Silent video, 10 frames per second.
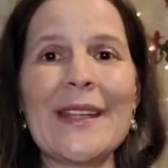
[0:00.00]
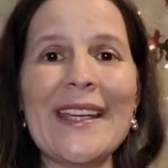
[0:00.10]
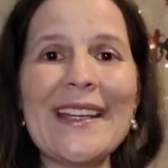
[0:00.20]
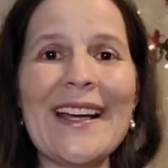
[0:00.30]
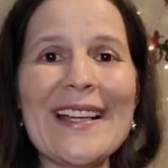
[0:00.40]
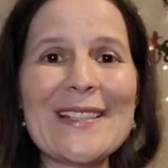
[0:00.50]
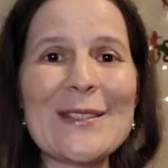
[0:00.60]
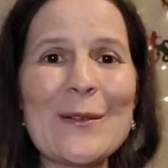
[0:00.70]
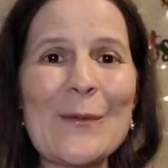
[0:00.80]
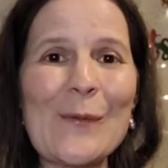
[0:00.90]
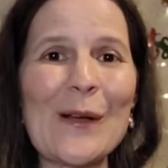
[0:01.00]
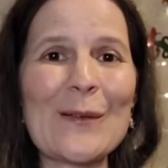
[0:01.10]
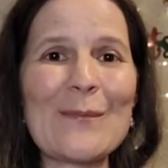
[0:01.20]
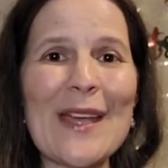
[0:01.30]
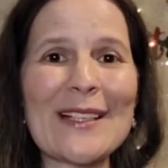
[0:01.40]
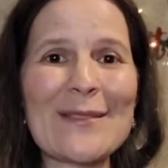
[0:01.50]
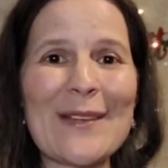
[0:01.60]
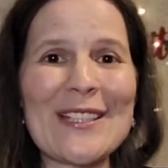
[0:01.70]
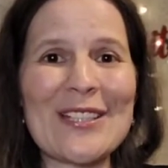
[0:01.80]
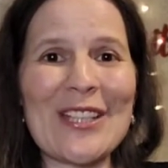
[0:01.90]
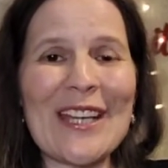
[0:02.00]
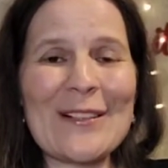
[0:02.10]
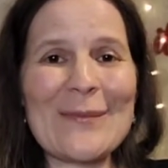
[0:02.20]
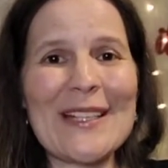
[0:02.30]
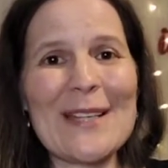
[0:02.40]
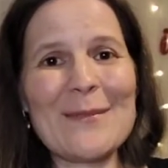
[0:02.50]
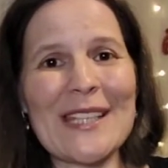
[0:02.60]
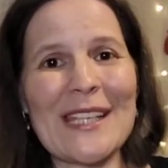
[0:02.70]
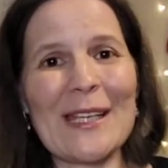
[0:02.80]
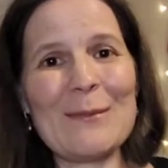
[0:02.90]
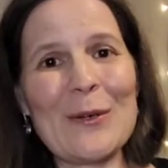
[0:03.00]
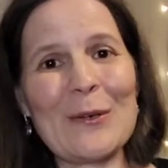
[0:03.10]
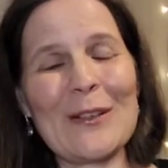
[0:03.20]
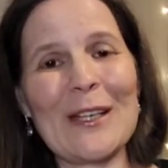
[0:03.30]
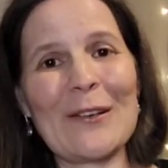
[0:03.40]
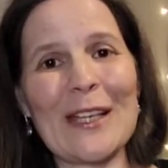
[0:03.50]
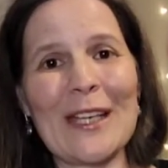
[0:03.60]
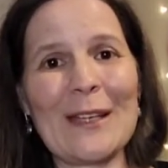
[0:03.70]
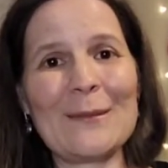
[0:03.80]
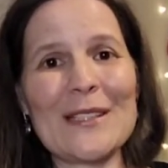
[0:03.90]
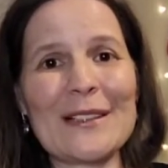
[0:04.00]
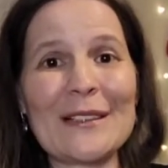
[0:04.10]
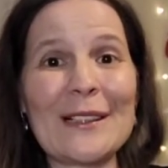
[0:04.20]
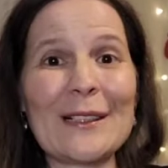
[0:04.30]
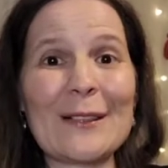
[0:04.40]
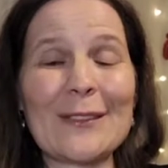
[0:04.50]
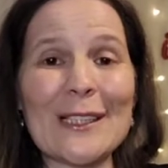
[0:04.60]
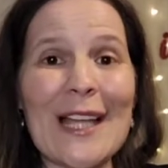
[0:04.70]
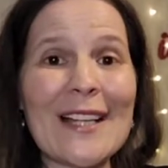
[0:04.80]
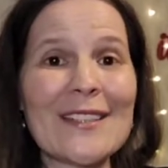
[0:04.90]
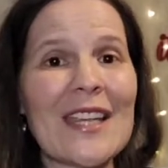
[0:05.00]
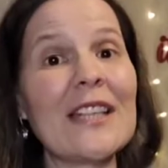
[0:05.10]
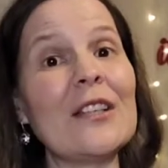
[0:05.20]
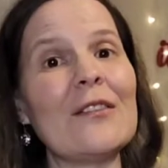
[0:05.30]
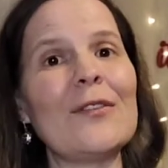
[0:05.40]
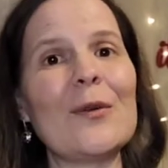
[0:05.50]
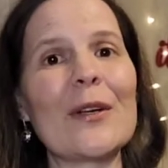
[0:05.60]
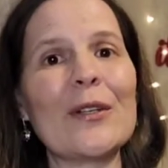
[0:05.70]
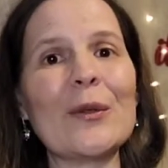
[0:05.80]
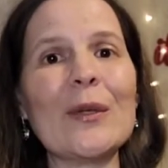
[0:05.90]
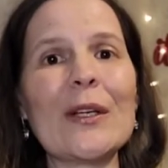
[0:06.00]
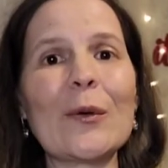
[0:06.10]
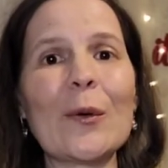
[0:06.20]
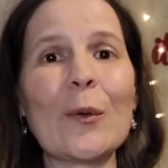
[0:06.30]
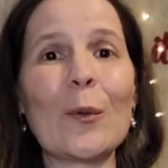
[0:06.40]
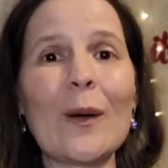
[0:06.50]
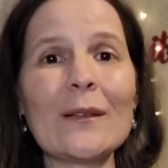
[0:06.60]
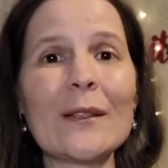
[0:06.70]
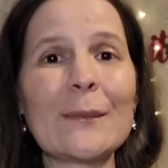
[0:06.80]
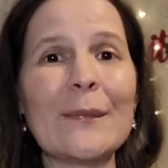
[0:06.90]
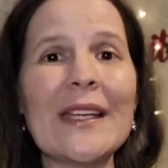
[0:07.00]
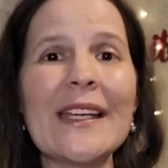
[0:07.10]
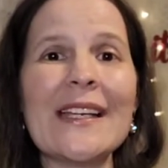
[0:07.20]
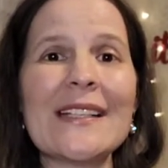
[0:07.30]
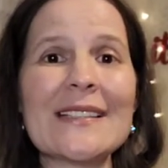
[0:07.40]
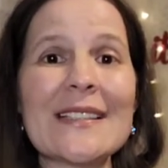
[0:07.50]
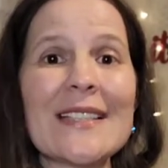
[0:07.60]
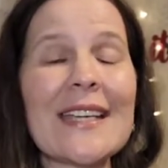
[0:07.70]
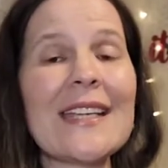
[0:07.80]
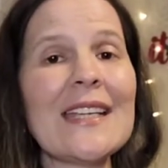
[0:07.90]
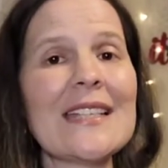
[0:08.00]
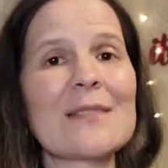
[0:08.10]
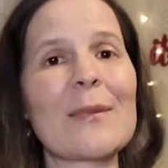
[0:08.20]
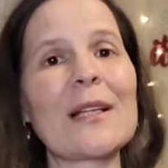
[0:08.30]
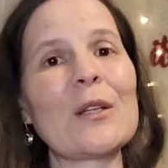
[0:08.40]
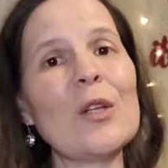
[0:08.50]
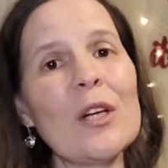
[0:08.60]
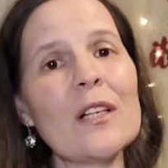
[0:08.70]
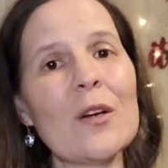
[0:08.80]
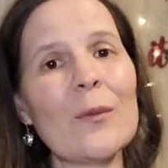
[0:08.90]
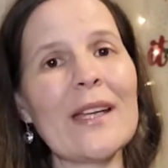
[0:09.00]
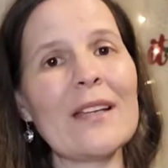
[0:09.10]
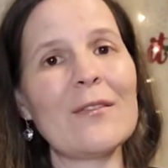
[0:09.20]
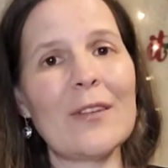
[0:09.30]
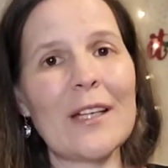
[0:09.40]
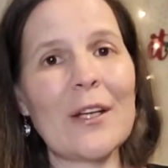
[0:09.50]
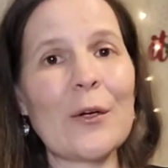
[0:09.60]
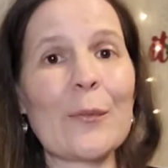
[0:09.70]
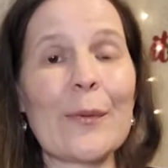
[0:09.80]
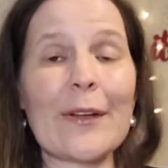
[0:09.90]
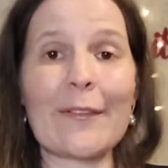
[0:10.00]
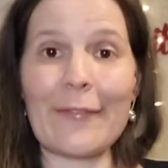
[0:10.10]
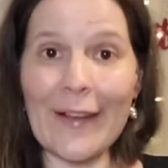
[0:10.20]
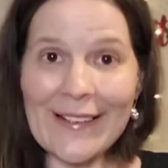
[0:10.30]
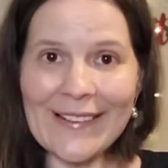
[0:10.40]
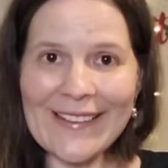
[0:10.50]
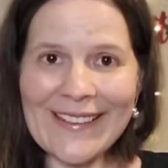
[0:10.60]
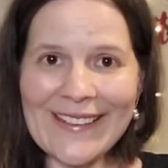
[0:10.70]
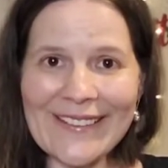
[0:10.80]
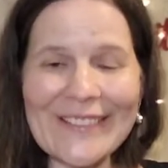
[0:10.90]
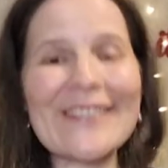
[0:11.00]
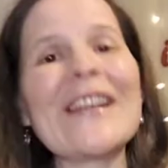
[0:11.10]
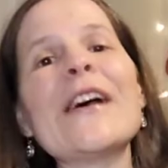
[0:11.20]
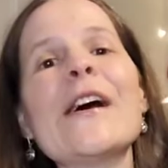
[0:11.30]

Hey guys, welcome back to my channel. My name's Kim over here at Kim's A Little of a Lot. And if you are new here, welcome. Today is my long awaited video, but finally here,